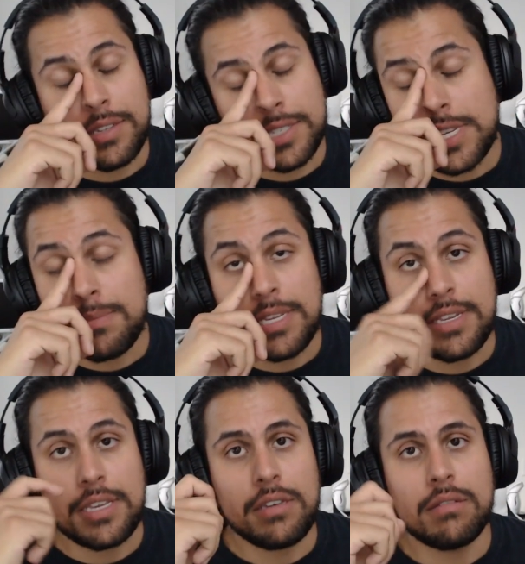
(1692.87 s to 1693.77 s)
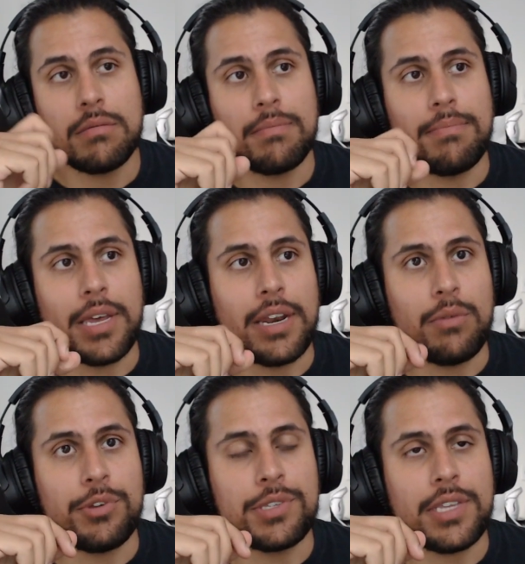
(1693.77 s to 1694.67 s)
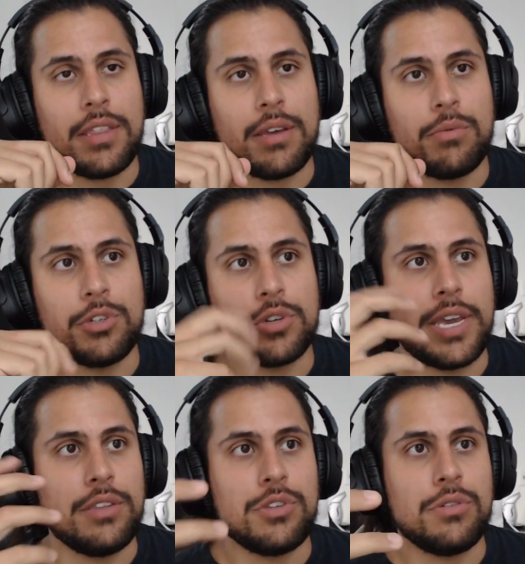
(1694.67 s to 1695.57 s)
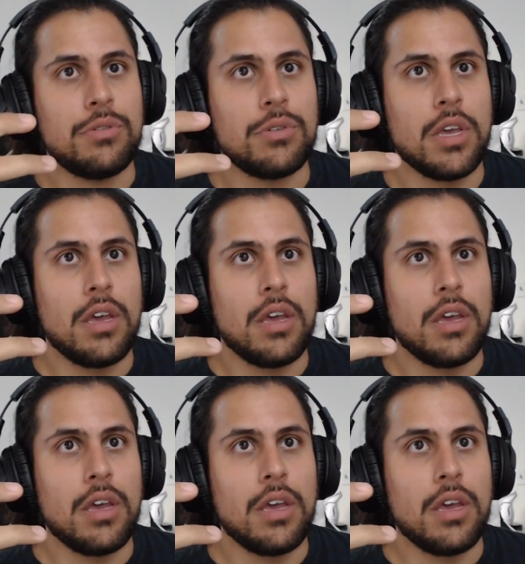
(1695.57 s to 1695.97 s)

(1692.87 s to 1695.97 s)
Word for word: It's TBD, but I will say that we're trying to